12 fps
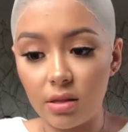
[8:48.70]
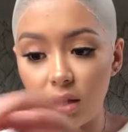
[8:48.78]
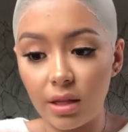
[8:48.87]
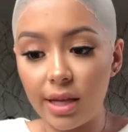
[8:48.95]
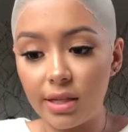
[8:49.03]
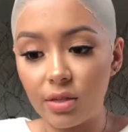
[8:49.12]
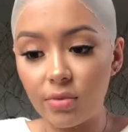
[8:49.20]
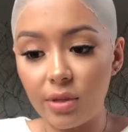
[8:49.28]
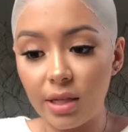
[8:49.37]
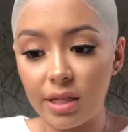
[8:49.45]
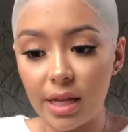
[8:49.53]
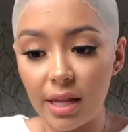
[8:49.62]
the lace is
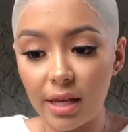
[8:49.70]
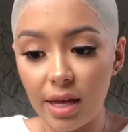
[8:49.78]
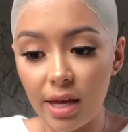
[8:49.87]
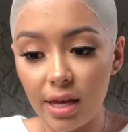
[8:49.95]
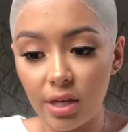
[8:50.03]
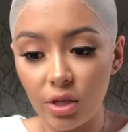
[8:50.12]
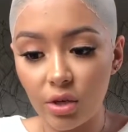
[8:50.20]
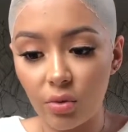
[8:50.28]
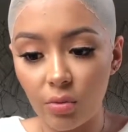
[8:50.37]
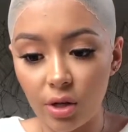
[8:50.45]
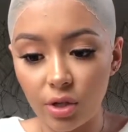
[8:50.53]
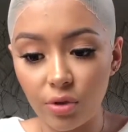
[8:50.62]
really delicate and you don't
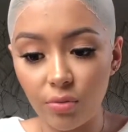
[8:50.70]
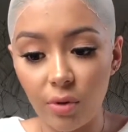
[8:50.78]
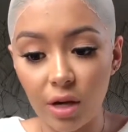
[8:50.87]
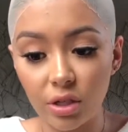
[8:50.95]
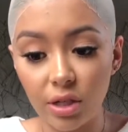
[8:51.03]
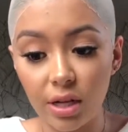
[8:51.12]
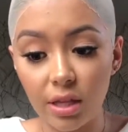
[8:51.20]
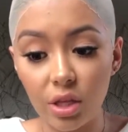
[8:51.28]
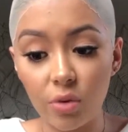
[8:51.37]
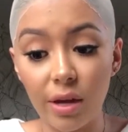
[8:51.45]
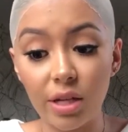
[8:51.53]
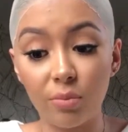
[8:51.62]
want to rush it and then
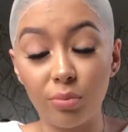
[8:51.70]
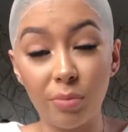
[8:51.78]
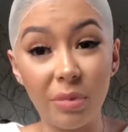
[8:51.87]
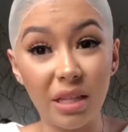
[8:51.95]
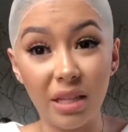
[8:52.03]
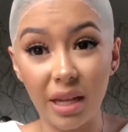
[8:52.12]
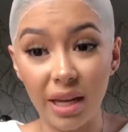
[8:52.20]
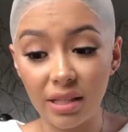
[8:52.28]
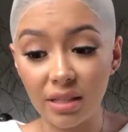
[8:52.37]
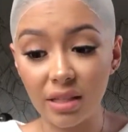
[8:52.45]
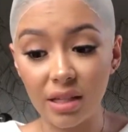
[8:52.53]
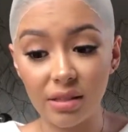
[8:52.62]
you end up ripping the
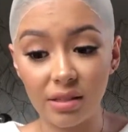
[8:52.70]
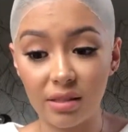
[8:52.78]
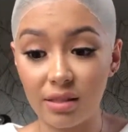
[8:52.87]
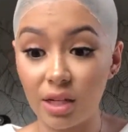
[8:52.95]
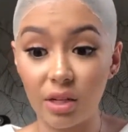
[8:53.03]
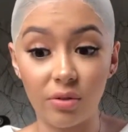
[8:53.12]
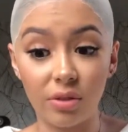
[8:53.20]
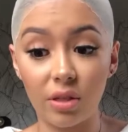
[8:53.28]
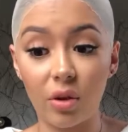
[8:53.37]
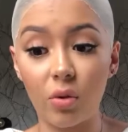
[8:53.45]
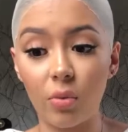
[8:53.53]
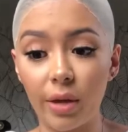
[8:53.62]
lace, because there goes the
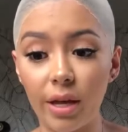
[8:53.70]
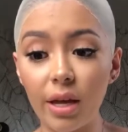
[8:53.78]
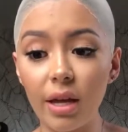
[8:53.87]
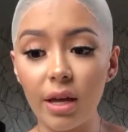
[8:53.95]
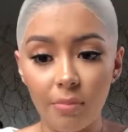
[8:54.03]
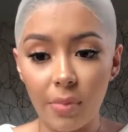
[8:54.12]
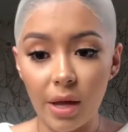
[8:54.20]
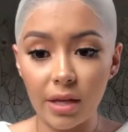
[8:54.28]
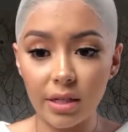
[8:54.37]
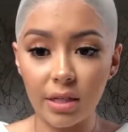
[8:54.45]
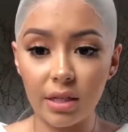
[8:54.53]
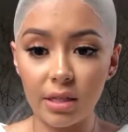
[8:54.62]
whole wig.
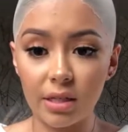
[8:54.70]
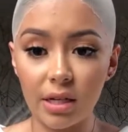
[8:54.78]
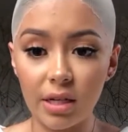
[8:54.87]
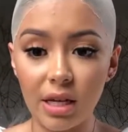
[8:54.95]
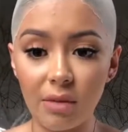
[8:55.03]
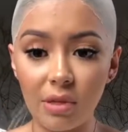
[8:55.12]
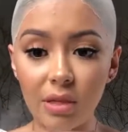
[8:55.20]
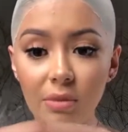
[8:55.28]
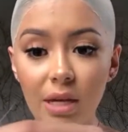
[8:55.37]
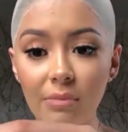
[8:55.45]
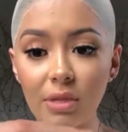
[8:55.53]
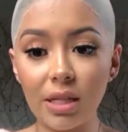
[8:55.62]
But it's gonna take me some
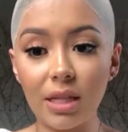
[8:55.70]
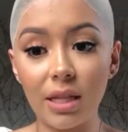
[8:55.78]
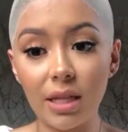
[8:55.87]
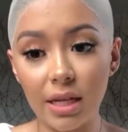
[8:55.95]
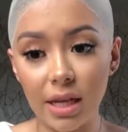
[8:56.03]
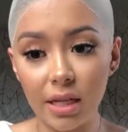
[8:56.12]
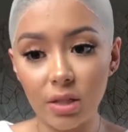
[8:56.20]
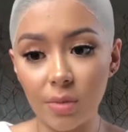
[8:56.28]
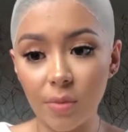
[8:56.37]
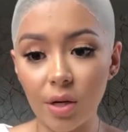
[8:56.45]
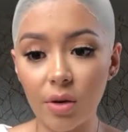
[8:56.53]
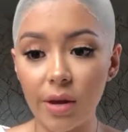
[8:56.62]
time to clean it, so
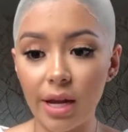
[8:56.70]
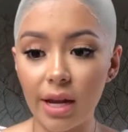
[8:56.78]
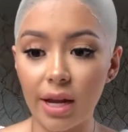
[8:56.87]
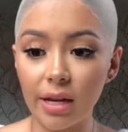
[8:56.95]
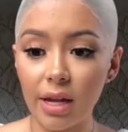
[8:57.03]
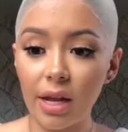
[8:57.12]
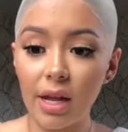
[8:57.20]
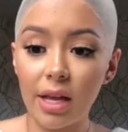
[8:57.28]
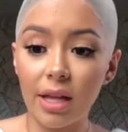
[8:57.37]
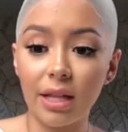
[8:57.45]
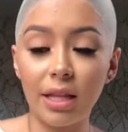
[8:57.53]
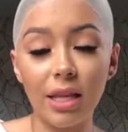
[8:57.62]
I'm gonna go ahead and
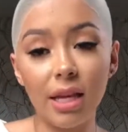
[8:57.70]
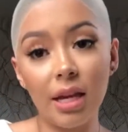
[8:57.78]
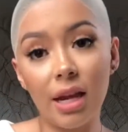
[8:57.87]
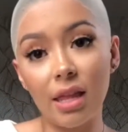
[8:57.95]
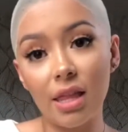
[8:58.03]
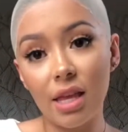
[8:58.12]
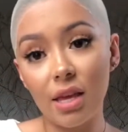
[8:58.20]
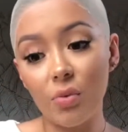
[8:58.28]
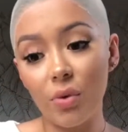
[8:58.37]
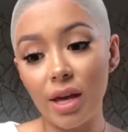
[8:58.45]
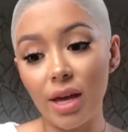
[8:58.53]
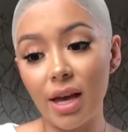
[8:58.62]
clean the
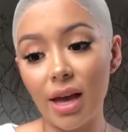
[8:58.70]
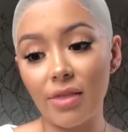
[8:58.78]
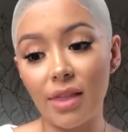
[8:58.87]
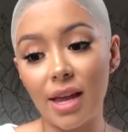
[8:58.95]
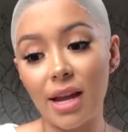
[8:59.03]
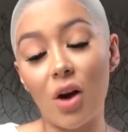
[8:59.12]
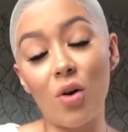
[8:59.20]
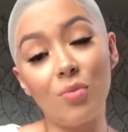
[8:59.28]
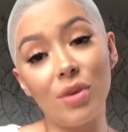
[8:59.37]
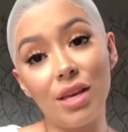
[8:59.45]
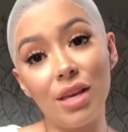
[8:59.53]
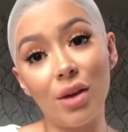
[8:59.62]
wig, and then I'll
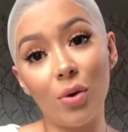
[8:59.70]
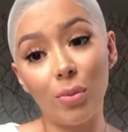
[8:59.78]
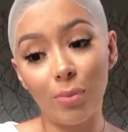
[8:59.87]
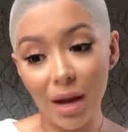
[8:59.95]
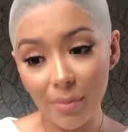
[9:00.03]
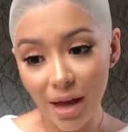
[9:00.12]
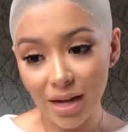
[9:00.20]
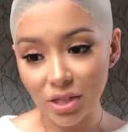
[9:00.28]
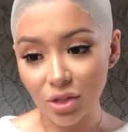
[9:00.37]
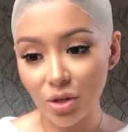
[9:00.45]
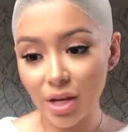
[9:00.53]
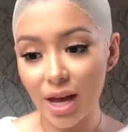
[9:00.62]
be right back to
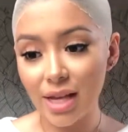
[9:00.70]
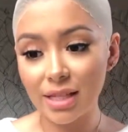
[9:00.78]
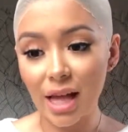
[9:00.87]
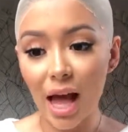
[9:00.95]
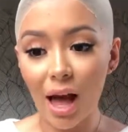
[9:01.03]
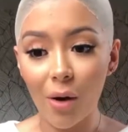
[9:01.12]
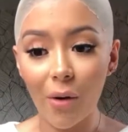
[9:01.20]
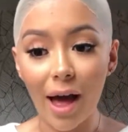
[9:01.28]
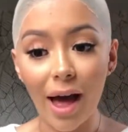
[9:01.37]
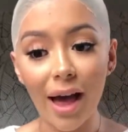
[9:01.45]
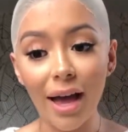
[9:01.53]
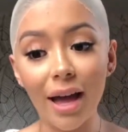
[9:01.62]
show you guys how
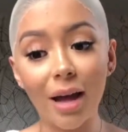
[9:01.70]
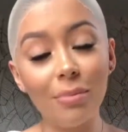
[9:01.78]
I